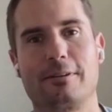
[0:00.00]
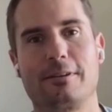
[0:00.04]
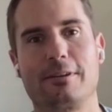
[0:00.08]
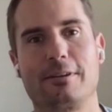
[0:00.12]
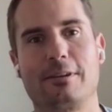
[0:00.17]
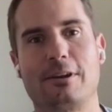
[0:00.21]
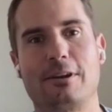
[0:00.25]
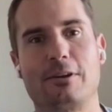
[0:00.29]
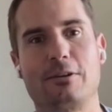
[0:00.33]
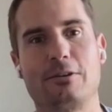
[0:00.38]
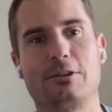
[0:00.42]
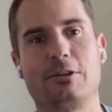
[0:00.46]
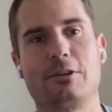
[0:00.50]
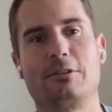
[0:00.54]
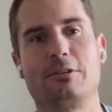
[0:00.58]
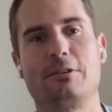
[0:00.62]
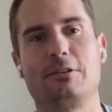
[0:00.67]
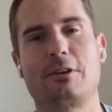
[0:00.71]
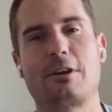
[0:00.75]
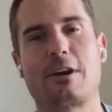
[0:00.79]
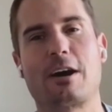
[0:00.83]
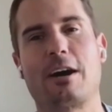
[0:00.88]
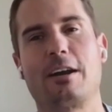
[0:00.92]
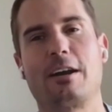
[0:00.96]
You know,
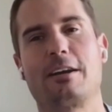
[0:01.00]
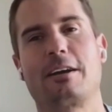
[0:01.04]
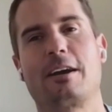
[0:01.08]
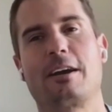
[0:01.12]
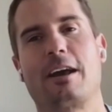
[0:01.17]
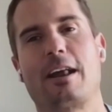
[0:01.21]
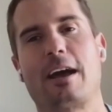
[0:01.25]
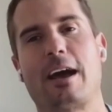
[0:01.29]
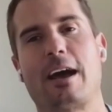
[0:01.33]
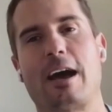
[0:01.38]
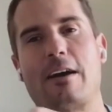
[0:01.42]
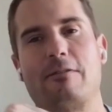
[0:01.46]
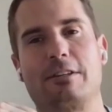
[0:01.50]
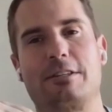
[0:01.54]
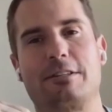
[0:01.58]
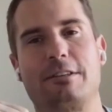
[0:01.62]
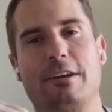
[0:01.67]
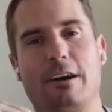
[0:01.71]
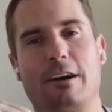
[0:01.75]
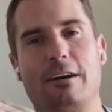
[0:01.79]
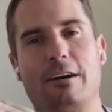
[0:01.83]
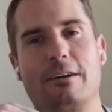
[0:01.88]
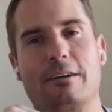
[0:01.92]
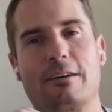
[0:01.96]
you kind of got to have a
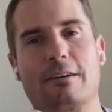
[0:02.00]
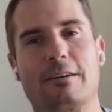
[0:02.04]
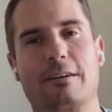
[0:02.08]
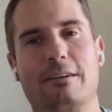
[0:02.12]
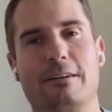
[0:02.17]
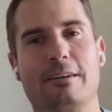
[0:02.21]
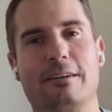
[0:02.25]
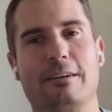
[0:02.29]
tongue